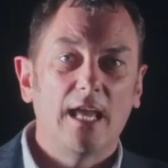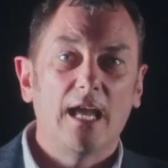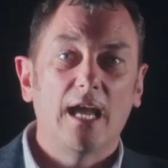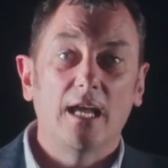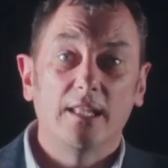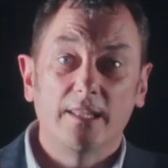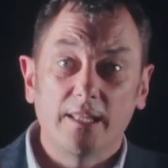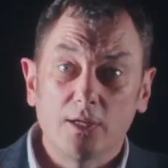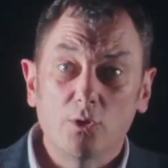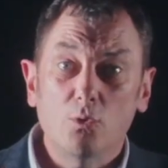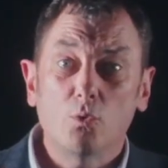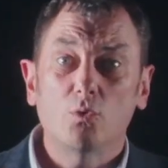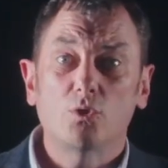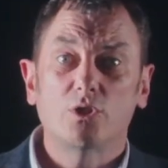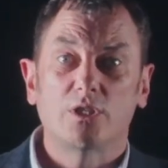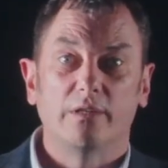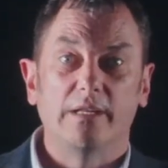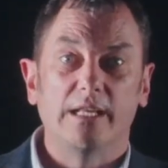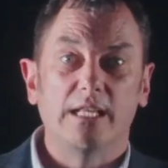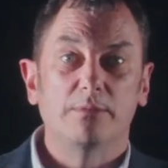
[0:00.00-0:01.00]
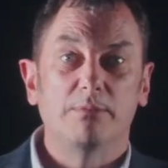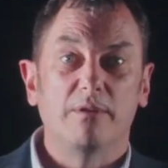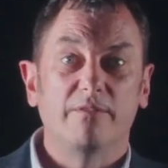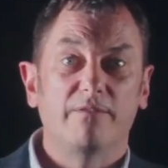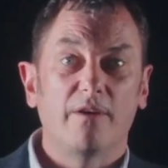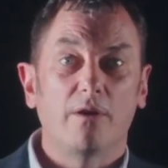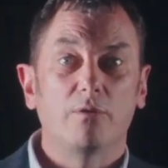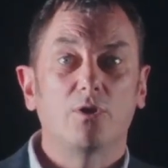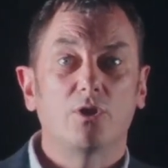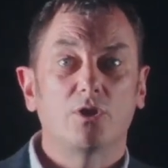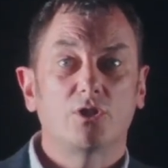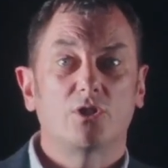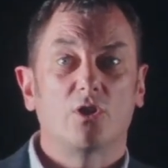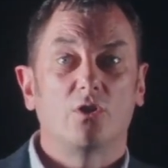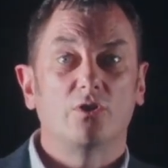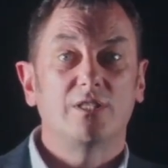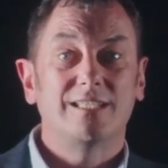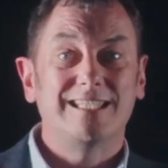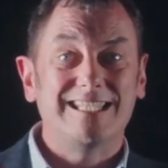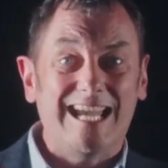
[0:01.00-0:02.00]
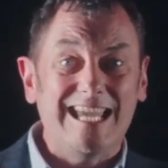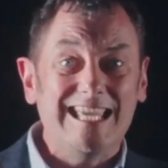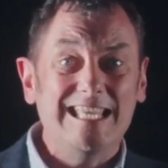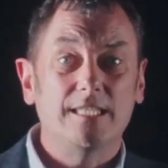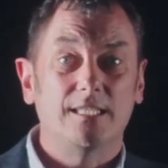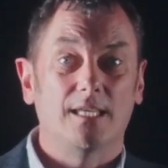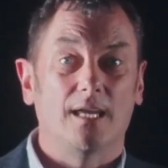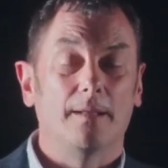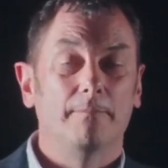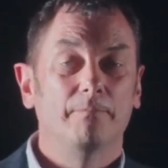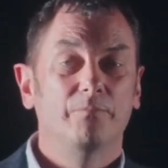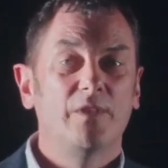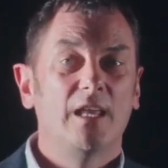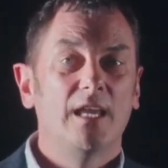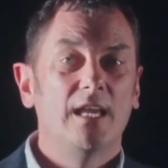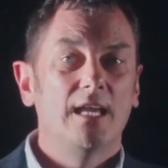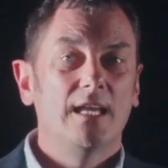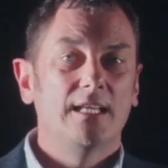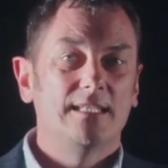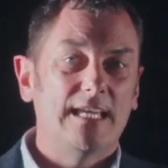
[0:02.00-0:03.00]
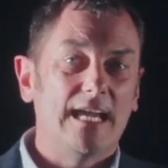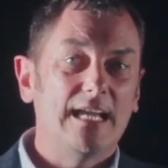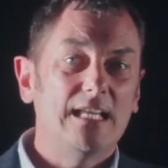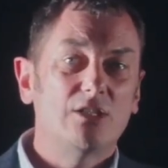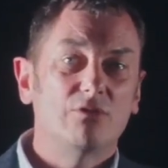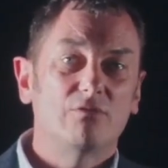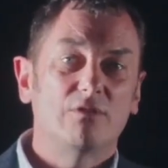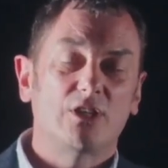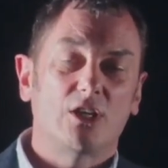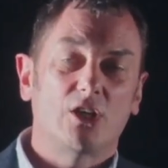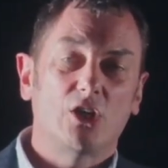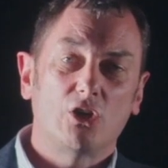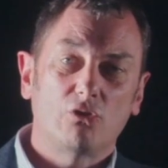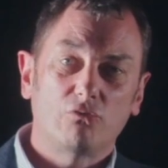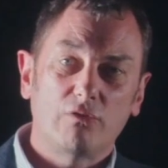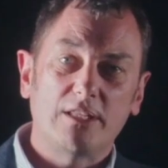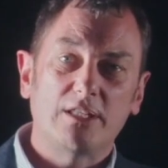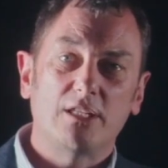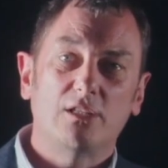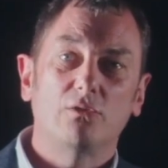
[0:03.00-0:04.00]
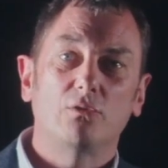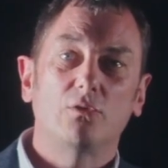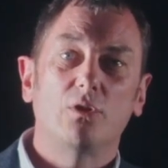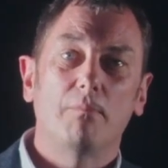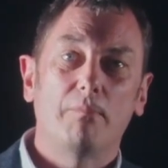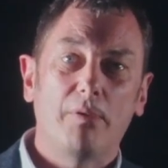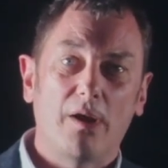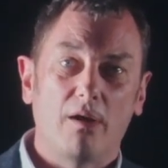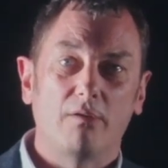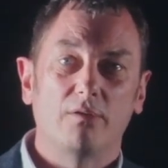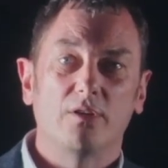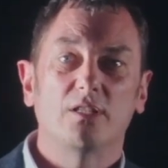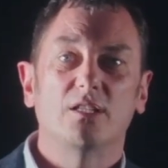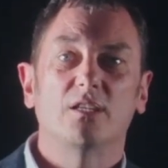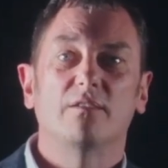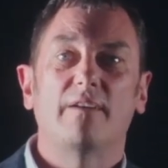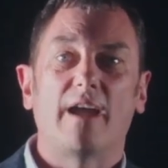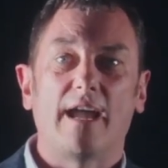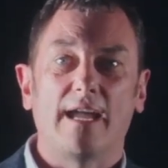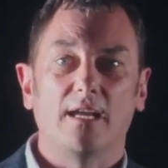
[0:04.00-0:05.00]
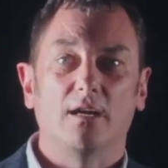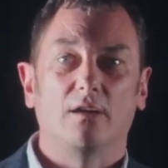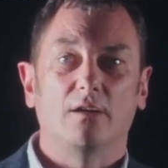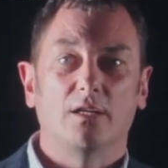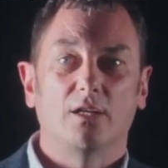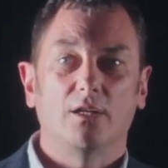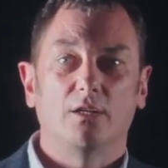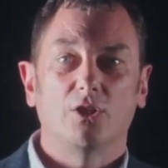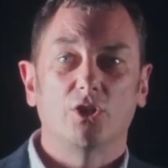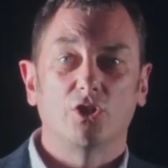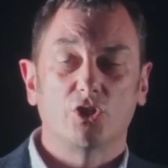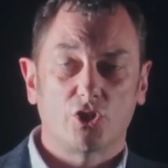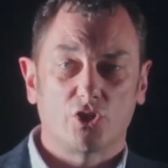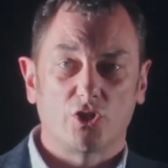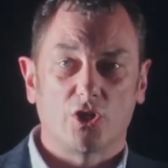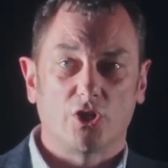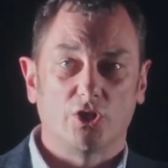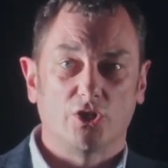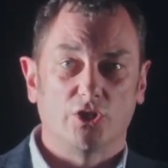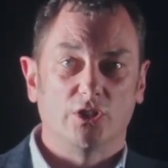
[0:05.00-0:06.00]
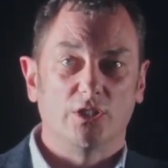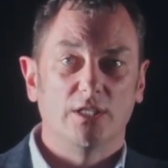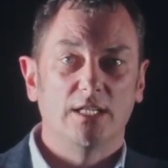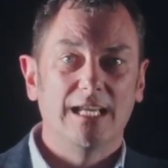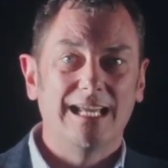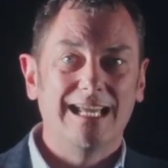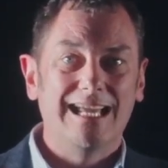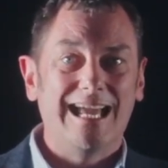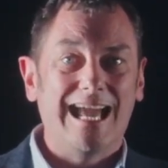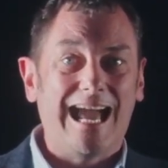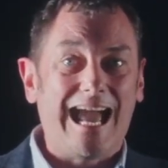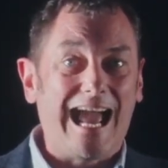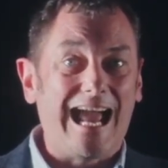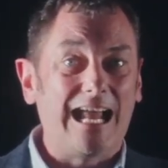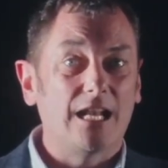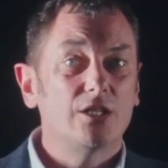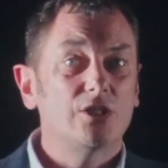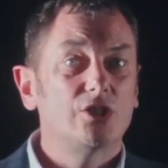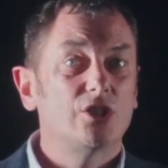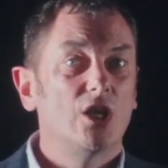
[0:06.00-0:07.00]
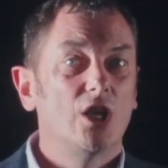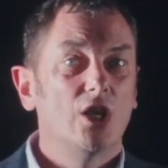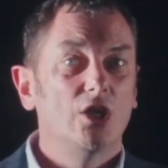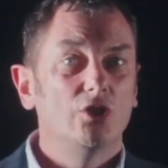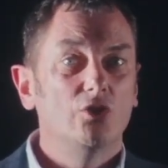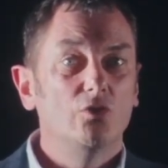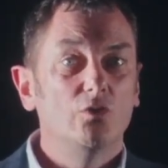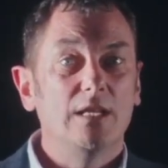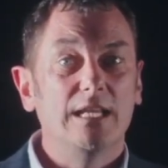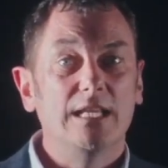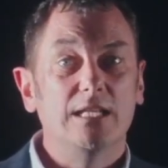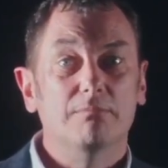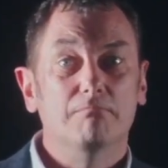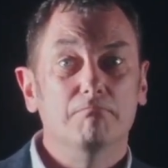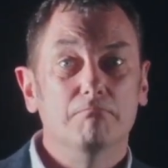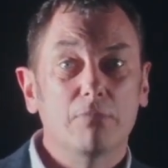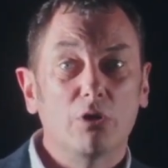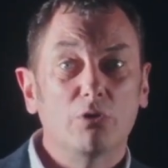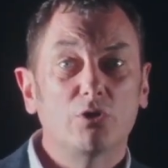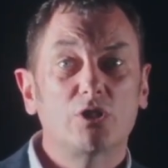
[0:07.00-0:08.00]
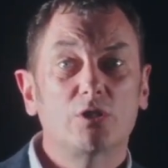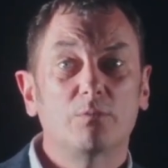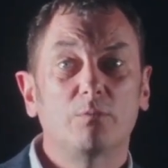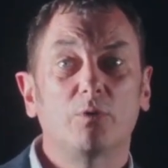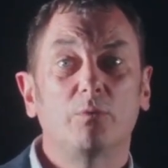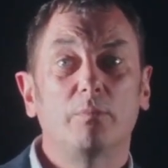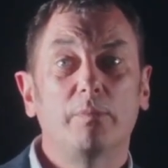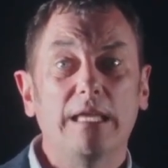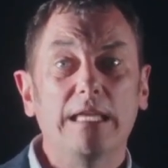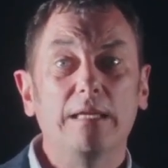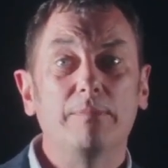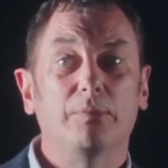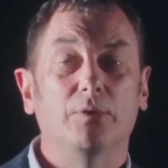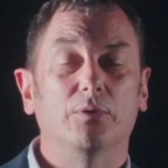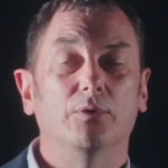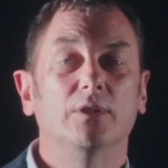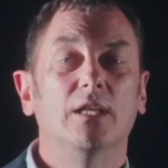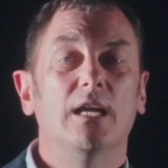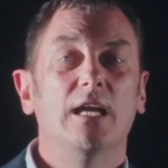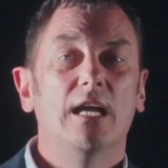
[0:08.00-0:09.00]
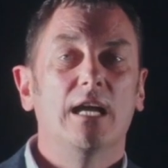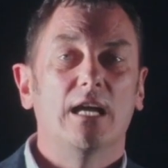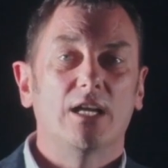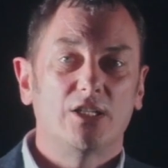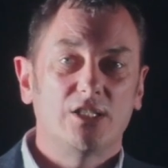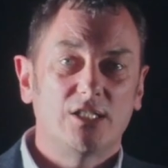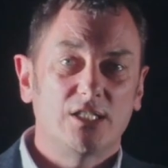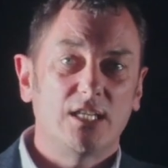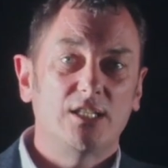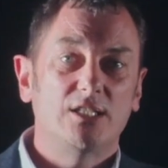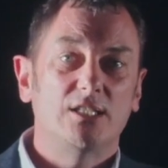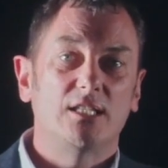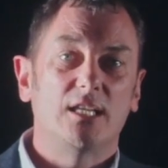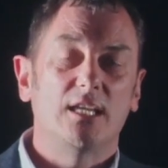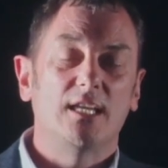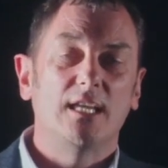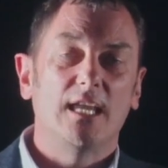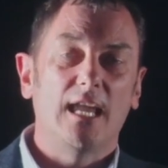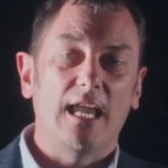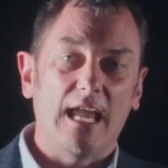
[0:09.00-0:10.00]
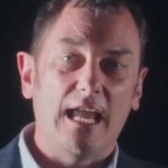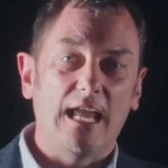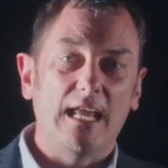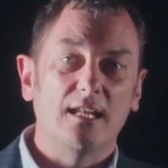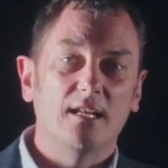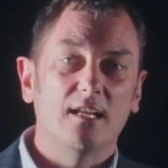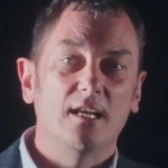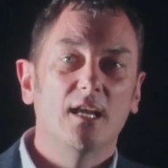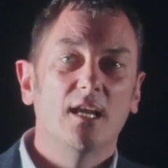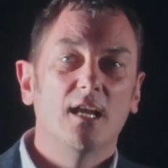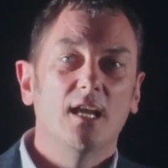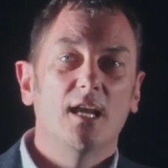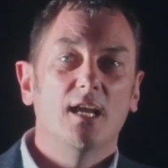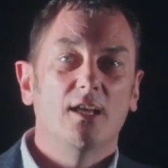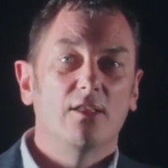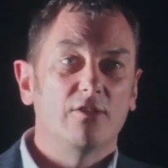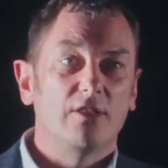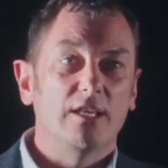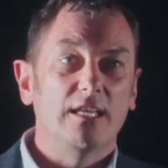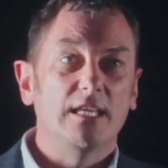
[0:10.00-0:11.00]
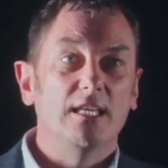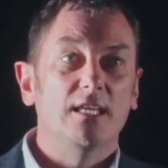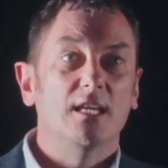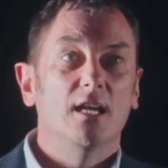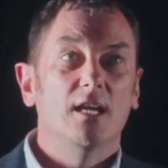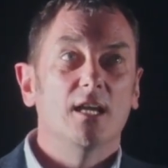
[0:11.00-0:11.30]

And they also need to be focused on data. Data is a critical component of AI construction, and you need multiple people assisting in the